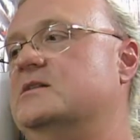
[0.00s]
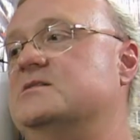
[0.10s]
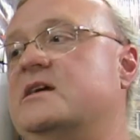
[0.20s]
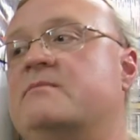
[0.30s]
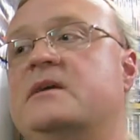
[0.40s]

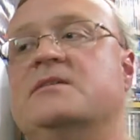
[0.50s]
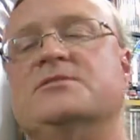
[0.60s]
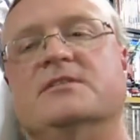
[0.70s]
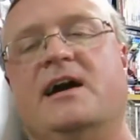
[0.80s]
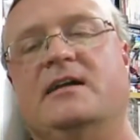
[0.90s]

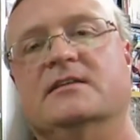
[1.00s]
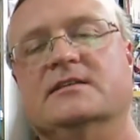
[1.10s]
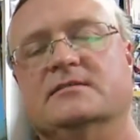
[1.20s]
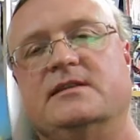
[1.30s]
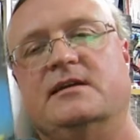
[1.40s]
Damnation
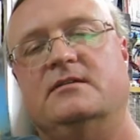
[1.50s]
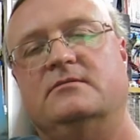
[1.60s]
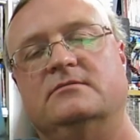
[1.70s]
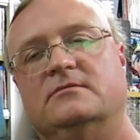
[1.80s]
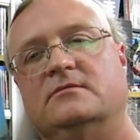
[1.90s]
Alley.
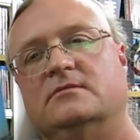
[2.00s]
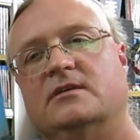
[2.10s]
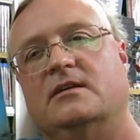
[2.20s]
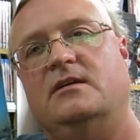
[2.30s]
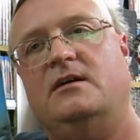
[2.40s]
Now,
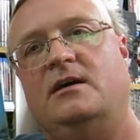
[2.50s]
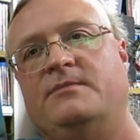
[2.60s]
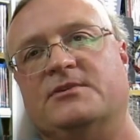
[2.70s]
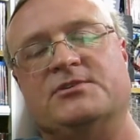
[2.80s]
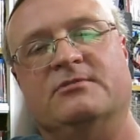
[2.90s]
I'm
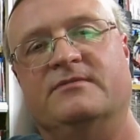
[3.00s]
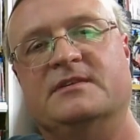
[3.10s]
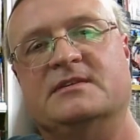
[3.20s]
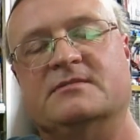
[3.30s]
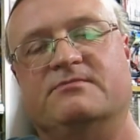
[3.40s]
not sure if
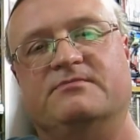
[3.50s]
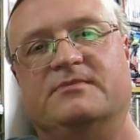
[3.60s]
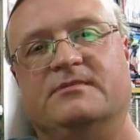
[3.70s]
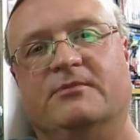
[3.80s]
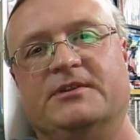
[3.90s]
this is
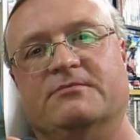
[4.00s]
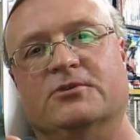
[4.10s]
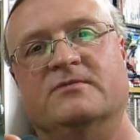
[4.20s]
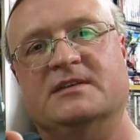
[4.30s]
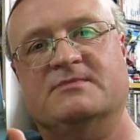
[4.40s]
what the
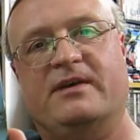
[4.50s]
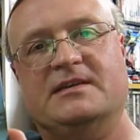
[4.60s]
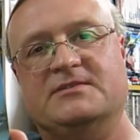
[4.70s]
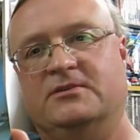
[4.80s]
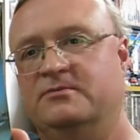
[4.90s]
movie is
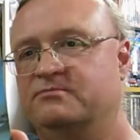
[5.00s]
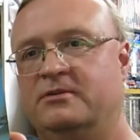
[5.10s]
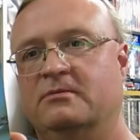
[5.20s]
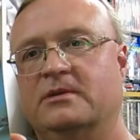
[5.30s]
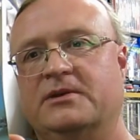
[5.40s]
based on.
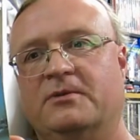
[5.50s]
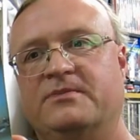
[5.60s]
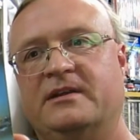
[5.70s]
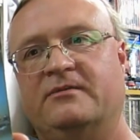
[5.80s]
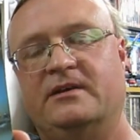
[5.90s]
Probably not,
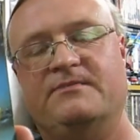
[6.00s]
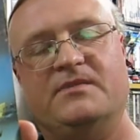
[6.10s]
but anyway,